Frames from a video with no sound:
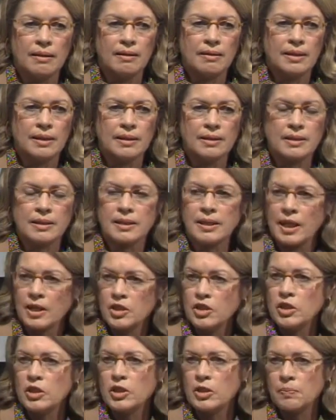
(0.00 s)
the
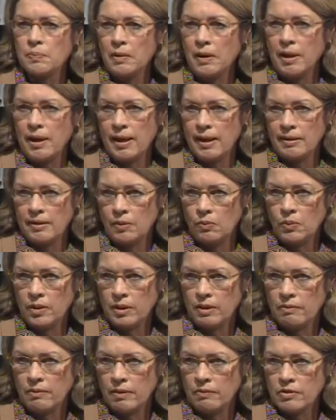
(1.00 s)
sketchiest plan that we
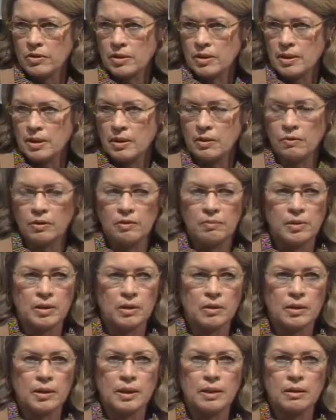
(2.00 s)
have ever seen, and we've been
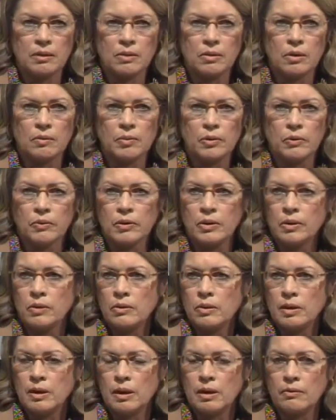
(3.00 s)
looking at urban
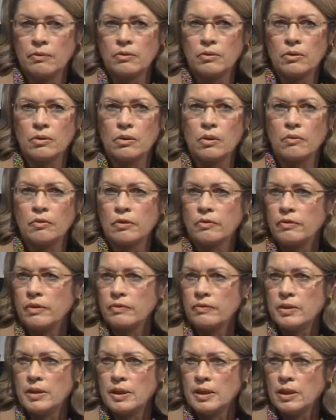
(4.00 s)
renewal now for over
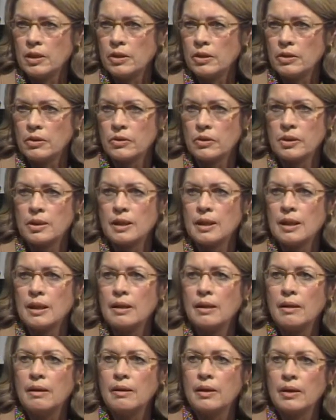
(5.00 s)
15 years.
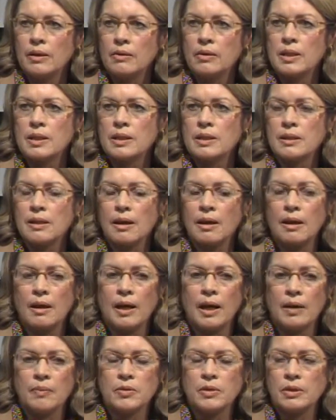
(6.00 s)
There is
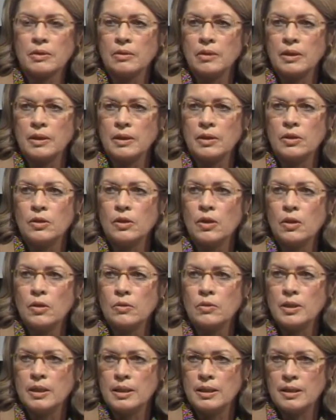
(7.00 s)
absolutely no
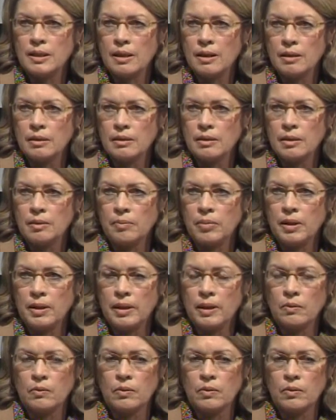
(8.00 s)
detail in the plan